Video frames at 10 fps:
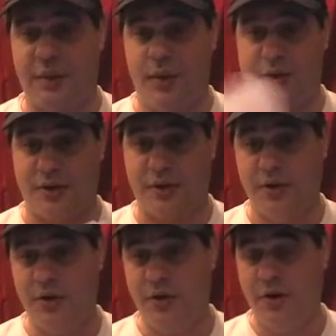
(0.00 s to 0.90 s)
worth it.
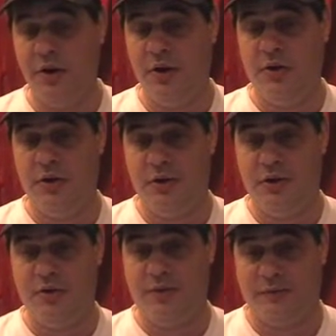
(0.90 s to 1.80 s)

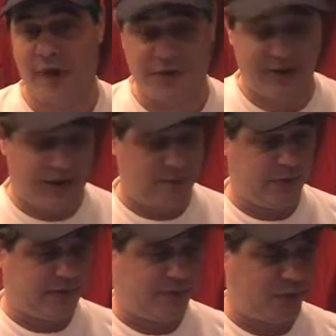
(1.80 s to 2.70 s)
First thing I would
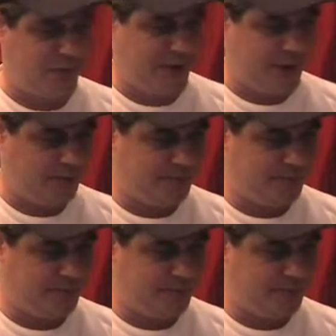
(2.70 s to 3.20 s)
like to point out